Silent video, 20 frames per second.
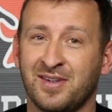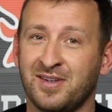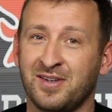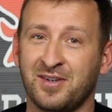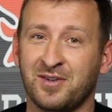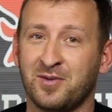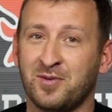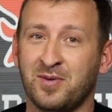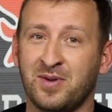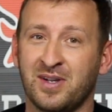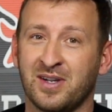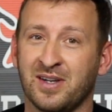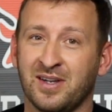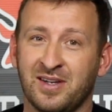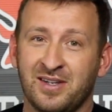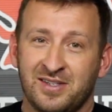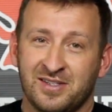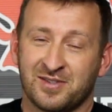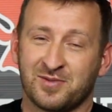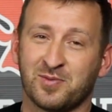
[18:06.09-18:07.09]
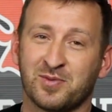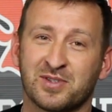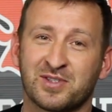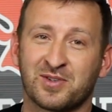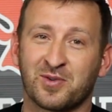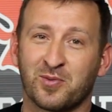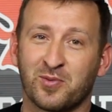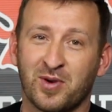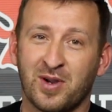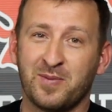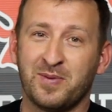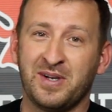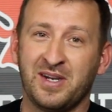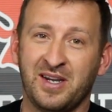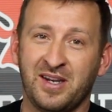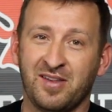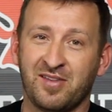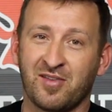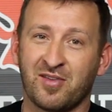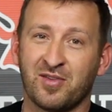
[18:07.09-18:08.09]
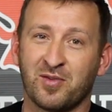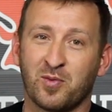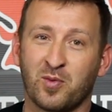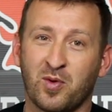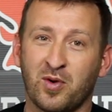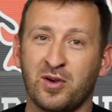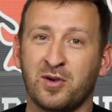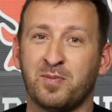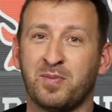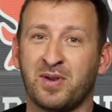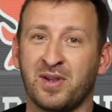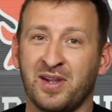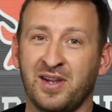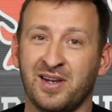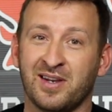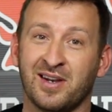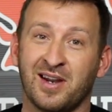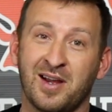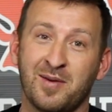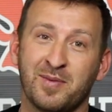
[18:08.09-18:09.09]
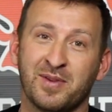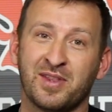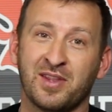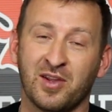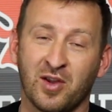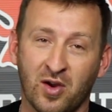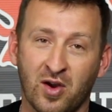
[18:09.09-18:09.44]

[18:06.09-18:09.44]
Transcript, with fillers: No way. He just wants to rub it in. He's on the water playing, and I'm at the